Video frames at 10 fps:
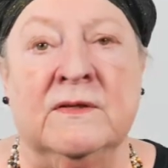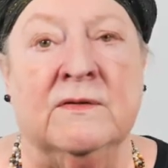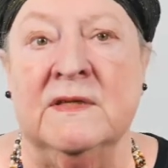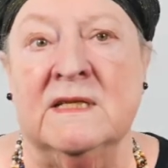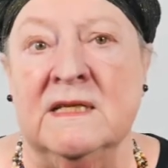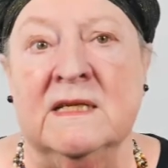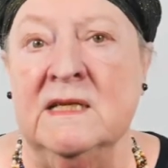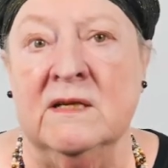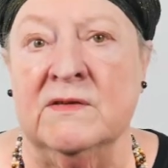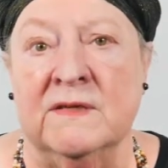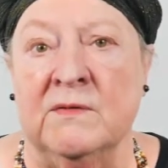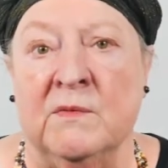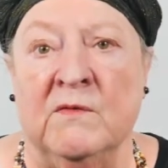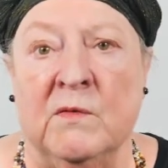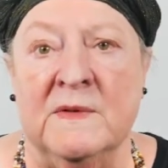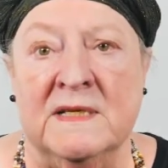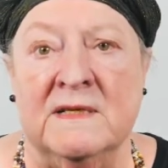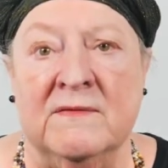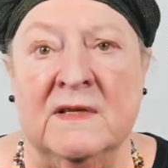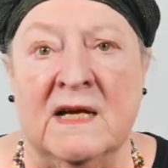the 10 years of the performances
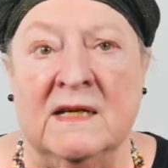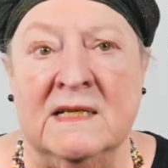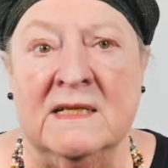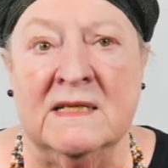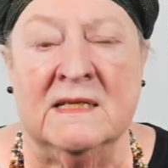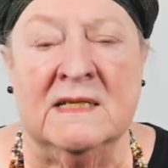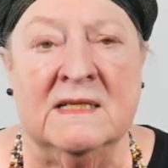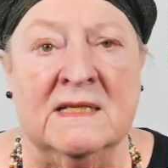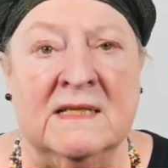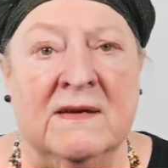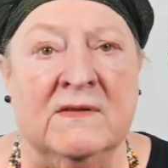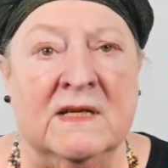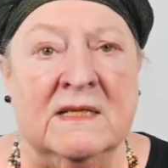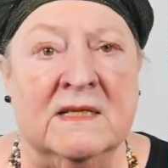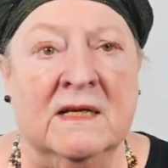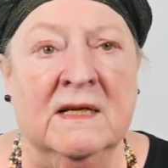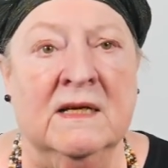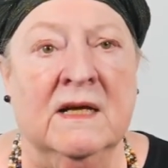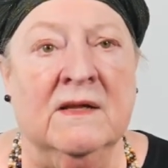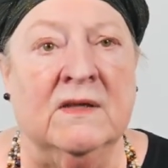in the 1960s and 70s.
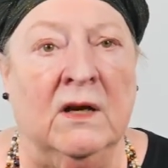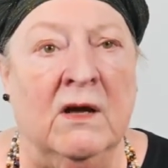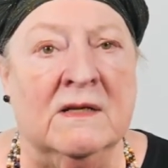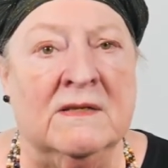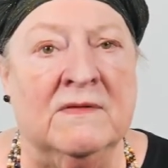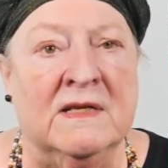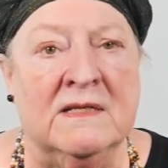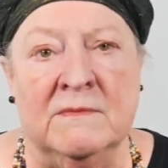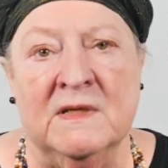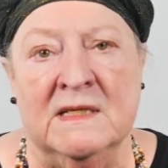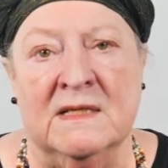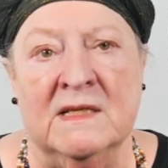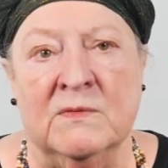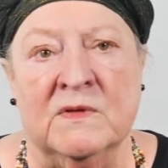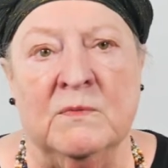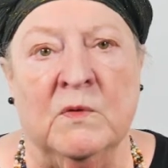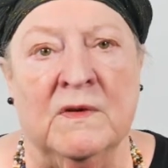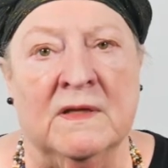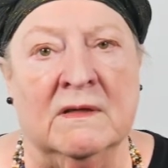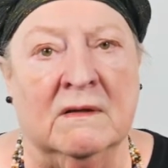The loss of these empty seats was more
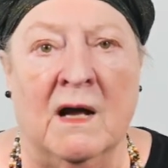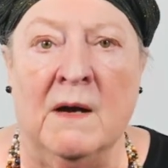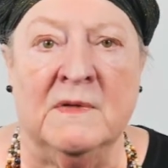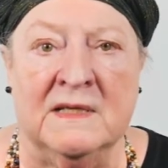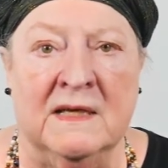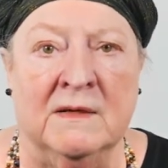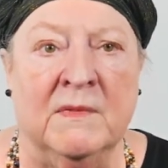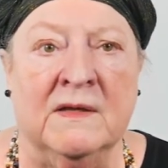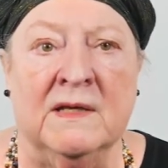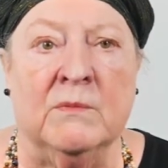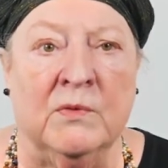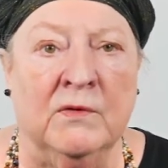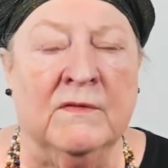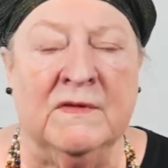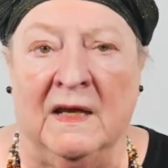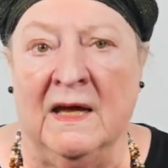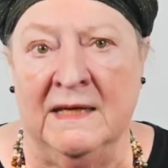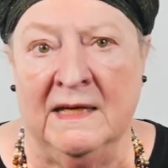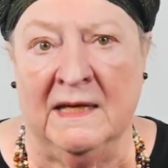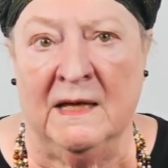than compensated by the improved
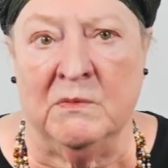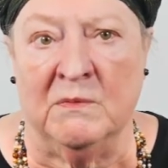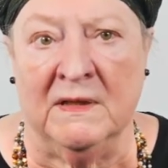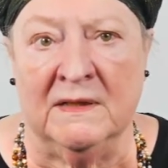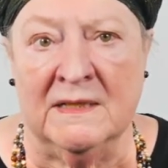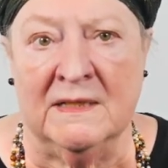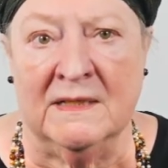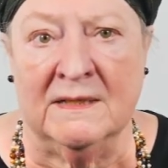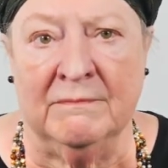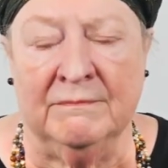lighting capabilities.